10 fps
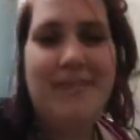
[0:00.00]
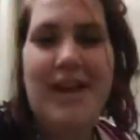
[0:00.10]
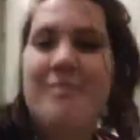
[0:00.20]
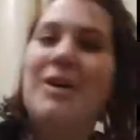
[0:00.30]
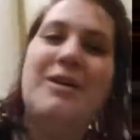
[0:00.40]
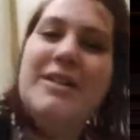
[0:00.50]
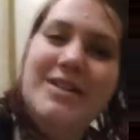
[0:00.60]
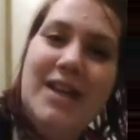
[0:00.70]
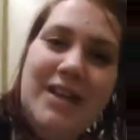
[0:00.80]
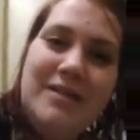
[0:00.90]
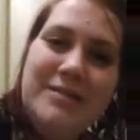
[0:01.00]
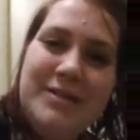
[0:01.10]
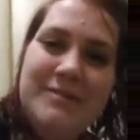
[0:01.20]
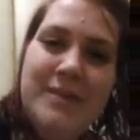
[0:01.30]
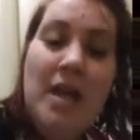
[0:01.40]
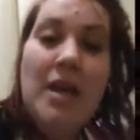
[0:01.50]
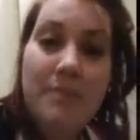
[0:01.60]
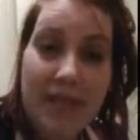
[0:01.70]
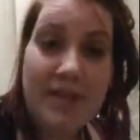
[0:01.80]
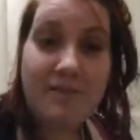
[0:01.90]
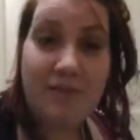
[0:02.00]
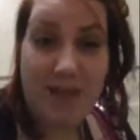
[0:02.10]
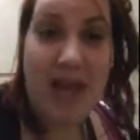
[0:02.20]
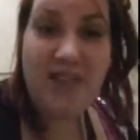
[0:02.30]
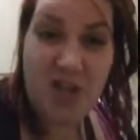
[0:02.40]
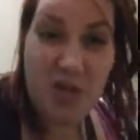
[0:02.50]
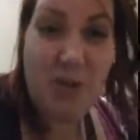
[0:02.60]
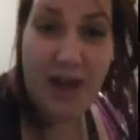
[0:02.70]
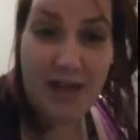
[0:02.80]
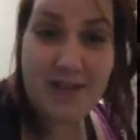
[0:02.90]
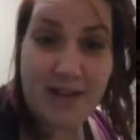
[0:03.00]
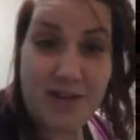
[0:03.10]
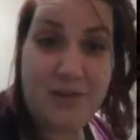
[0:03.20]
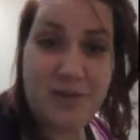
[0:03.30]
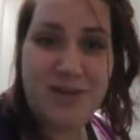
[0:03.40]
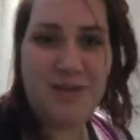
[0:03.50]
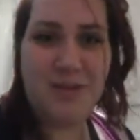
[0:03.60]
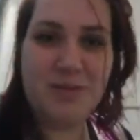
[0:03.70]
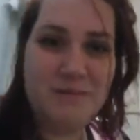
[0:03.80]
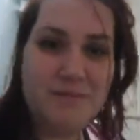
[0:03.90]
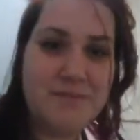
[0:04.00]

I'm already damned. Because of a lot of you guys on YouTube.